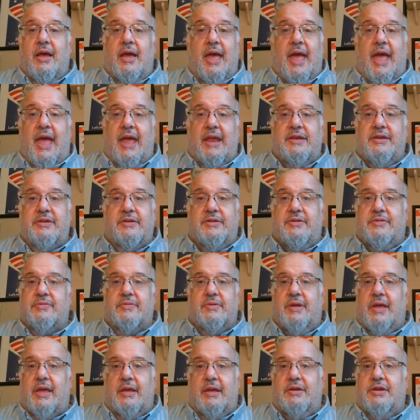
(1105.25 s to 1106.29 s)
And
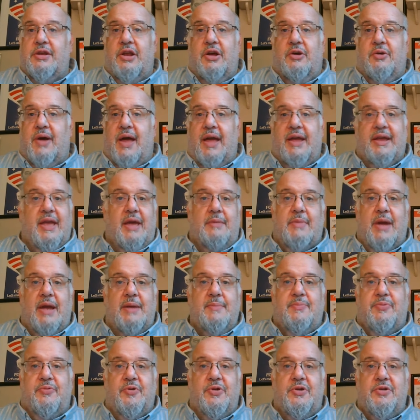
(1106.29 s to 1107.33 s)
you know, I got my
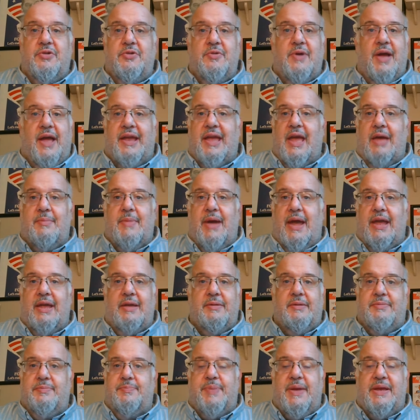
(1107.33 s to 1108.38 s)
brew, I got
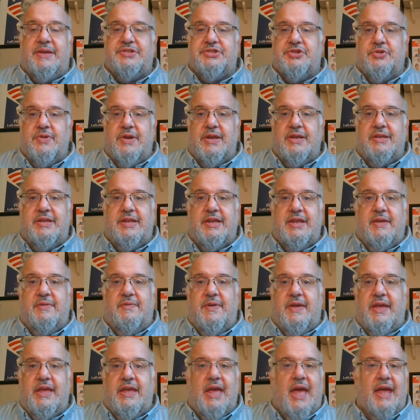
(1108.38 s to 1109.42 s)
my big screen
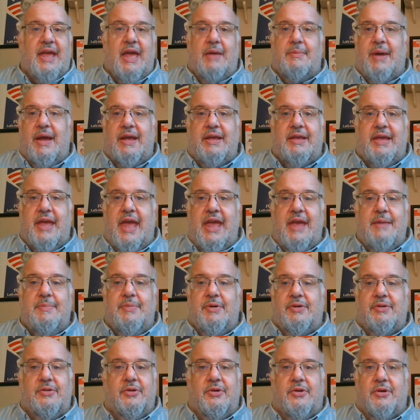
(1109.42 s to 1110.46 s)
TV, I got my cable
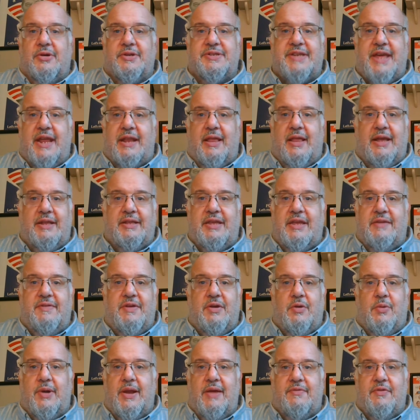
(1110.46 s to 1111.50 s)
or satellite TV
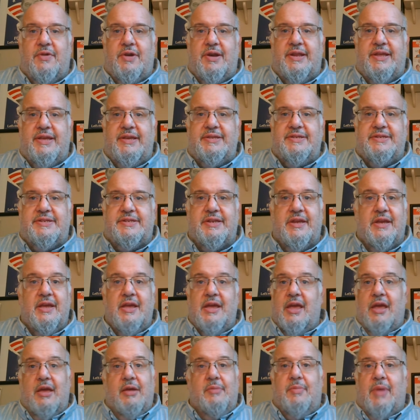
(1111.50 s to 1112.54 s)
or whatever it is.
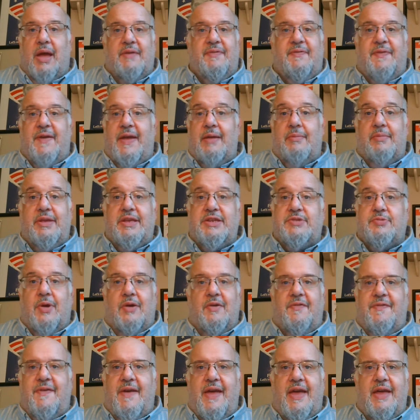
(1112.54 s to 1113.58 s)
My family's well
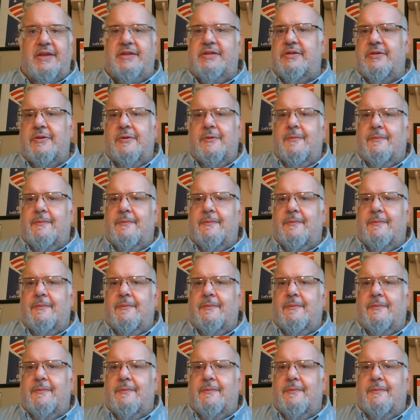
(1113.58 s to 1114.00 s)
fed.